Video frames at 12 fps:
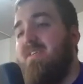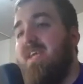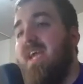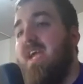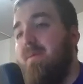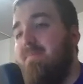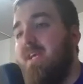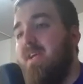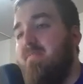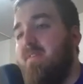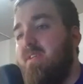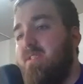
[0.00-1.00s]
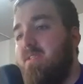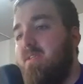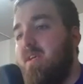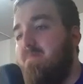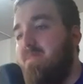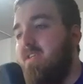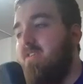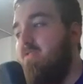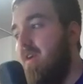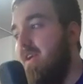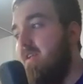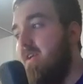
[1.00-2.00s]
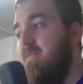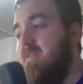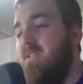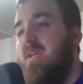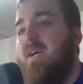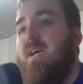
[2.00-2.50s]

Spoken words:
Gabe Davis. I almost said Greg Davis.